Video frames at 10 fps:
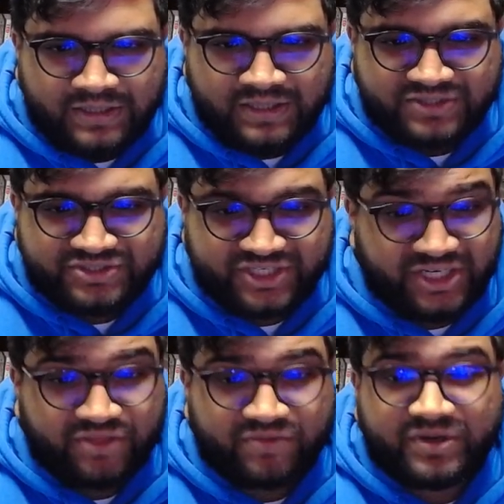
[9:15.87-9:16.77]

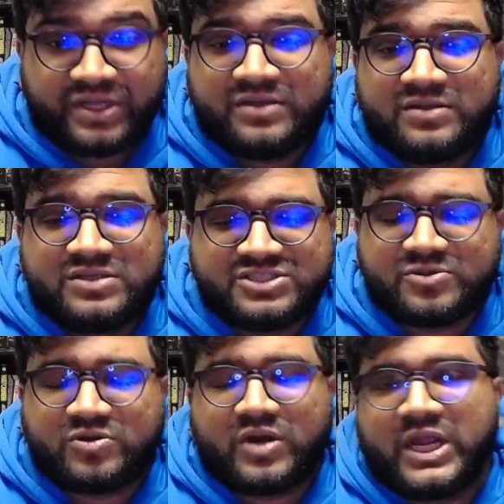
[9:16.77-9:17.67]
CD3 has been
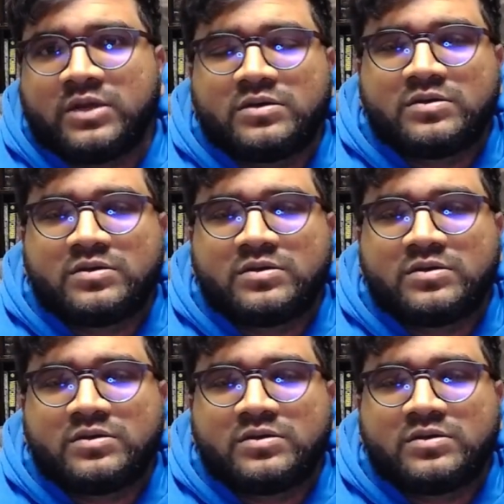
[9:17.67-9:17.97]
great.